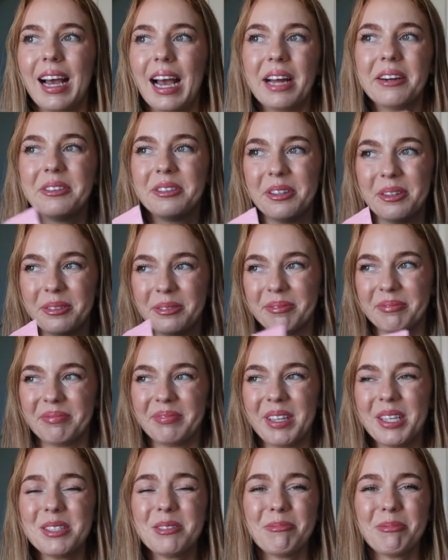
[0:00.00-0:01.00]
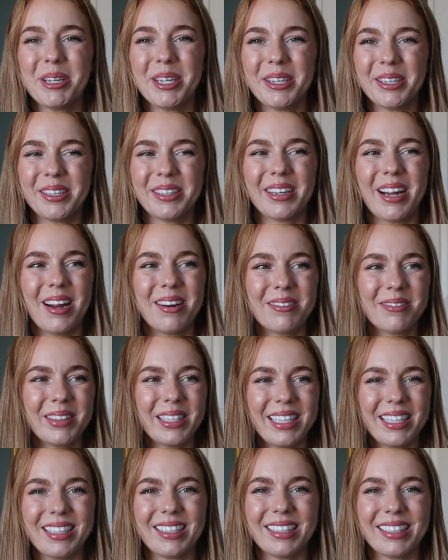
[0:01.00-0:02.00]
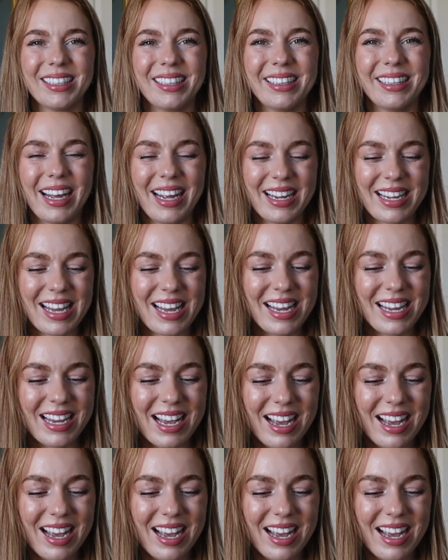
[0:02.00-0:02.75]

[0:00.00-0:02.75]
I don't know, it's weird. I don't really like it